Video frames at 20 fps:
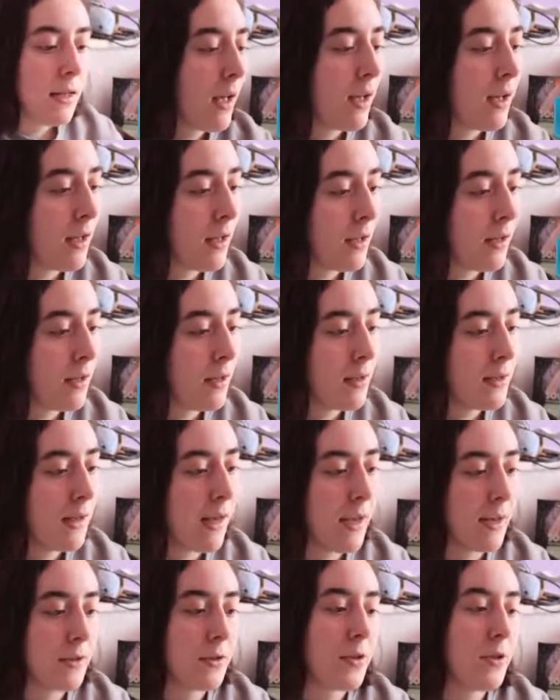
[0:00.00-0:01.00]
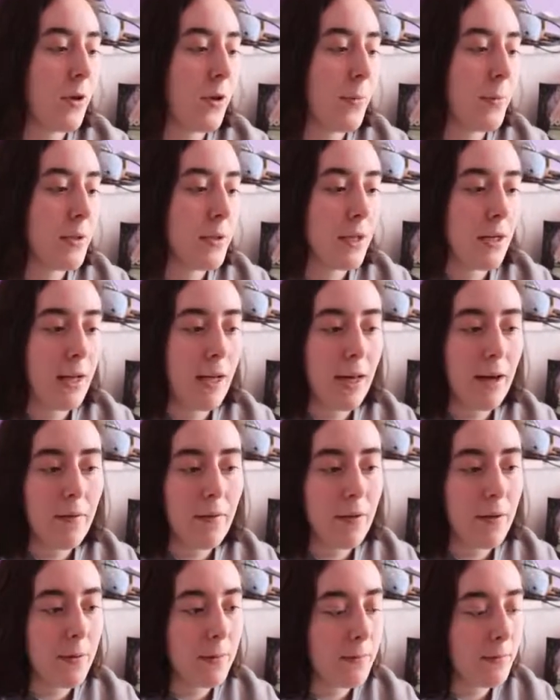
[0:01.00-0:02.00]
Uh, and yeah, so I'm just going to
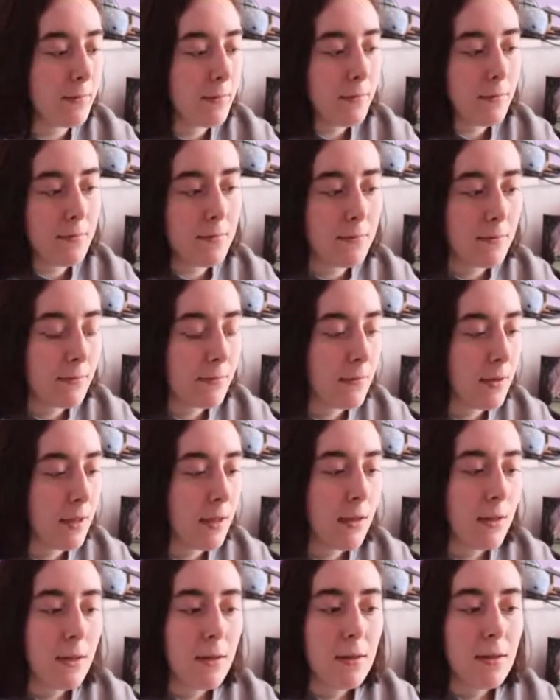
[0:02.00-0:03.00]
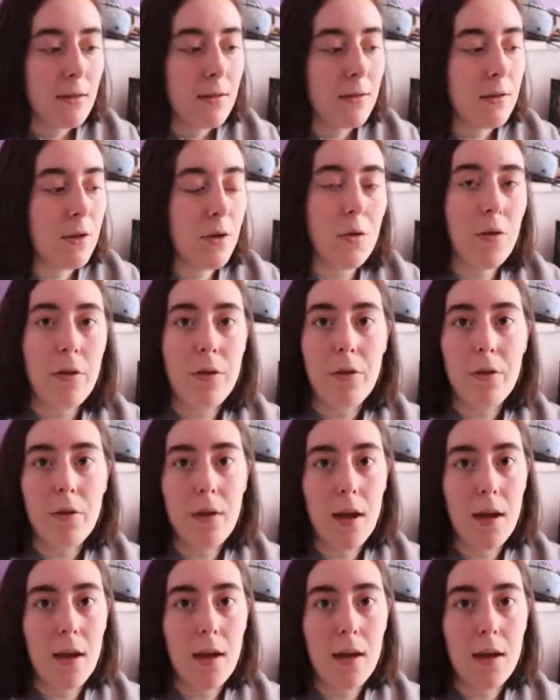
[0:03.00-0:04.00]
have them do their
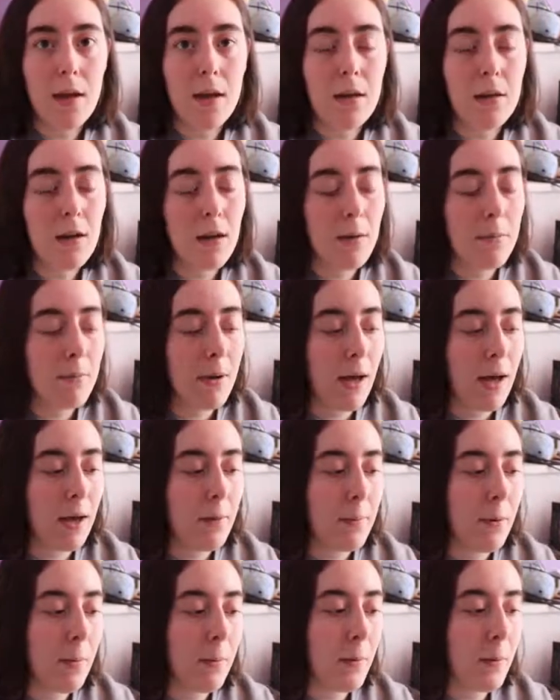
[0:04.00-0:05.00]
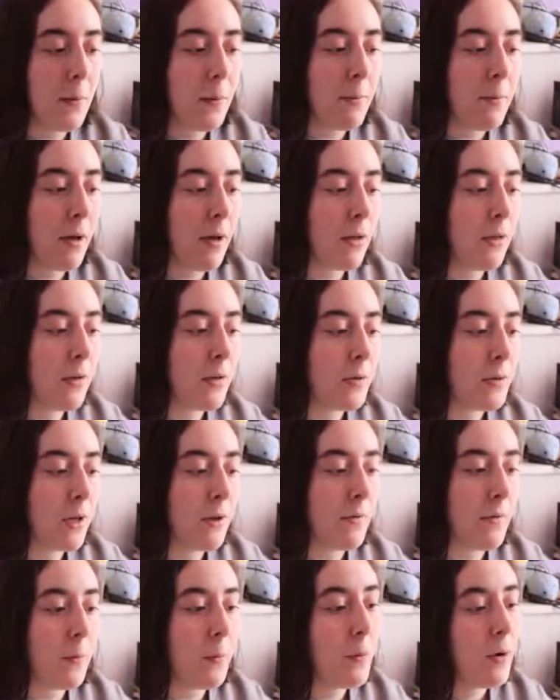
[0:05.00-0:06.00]
thing. I'll come back probably when Paolo's
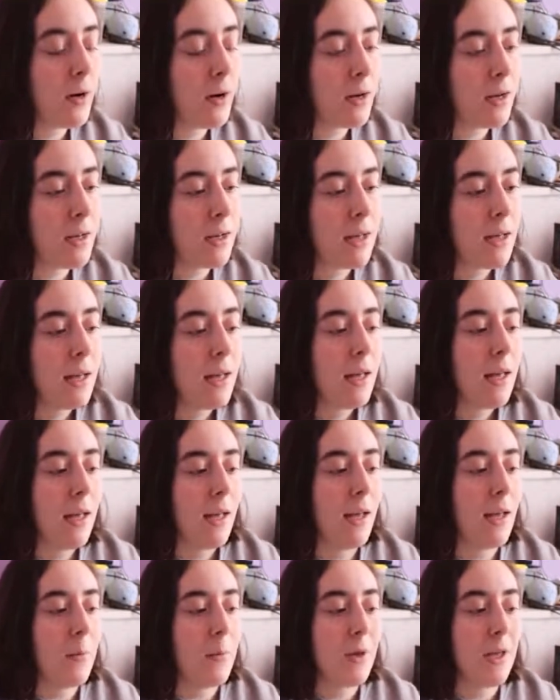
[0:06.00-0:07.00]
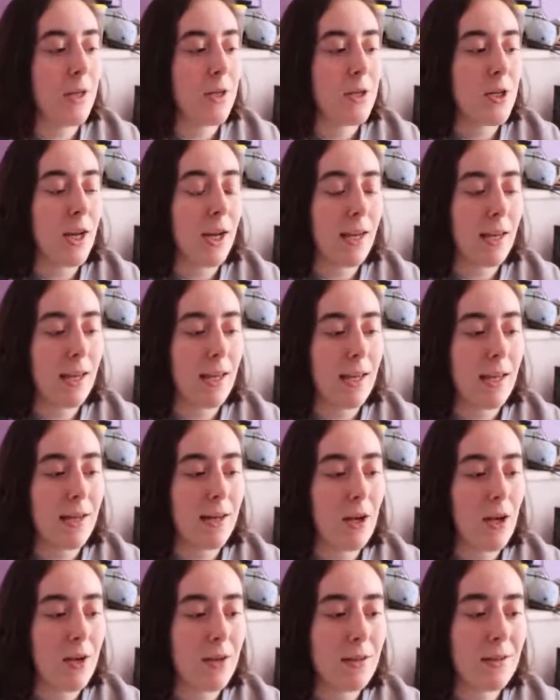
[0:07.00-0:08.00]
off at work and we can check
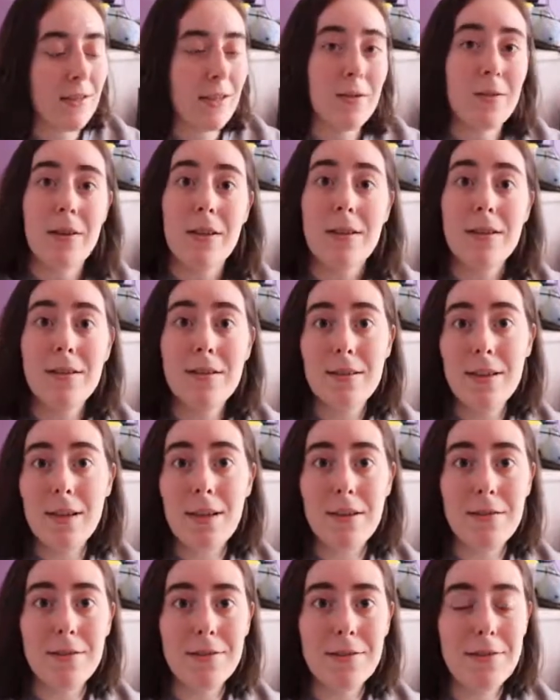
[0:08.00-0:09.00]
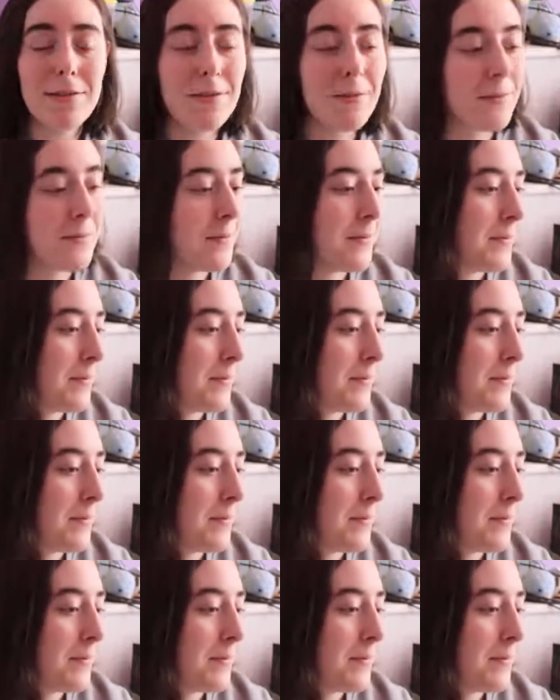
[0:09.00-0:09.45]
in on Cinderella's skills.